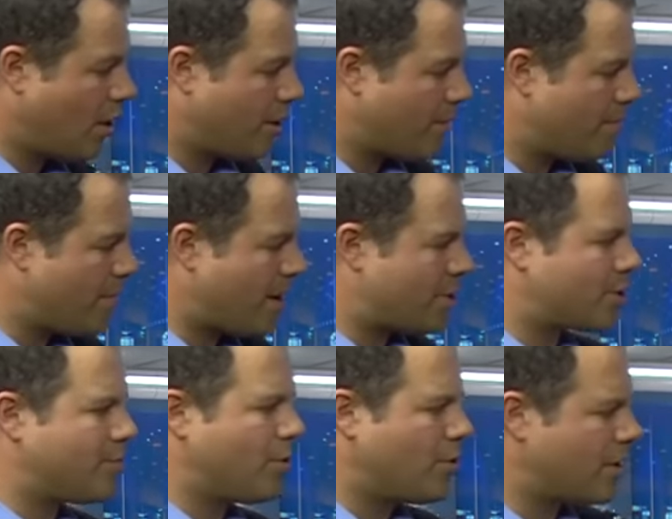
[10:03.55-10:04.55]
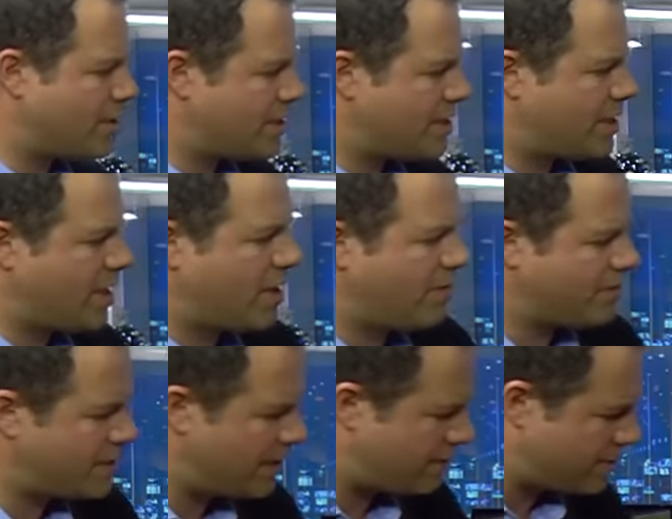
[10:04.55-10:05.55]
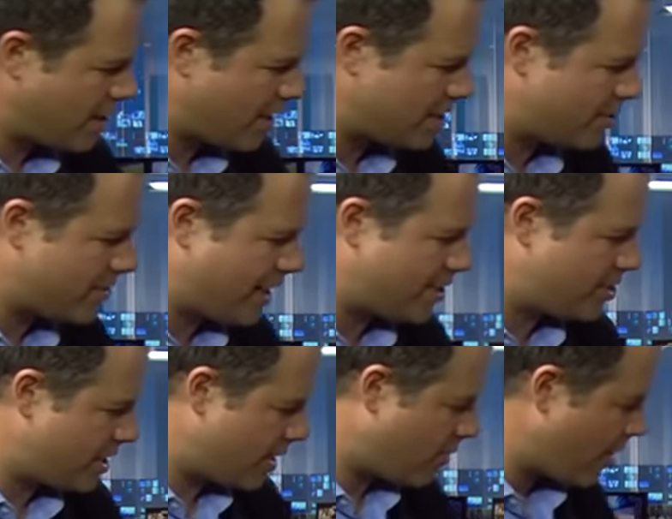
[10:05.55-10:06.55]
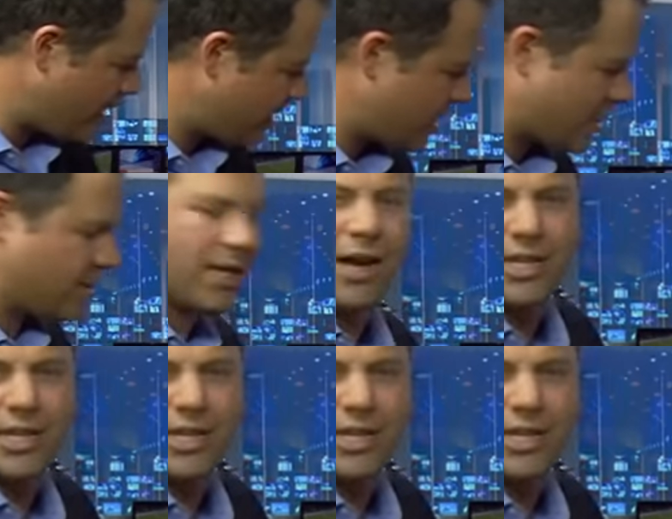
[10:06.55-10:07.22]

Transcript: on a much more conservative tyre strategy where he doesn't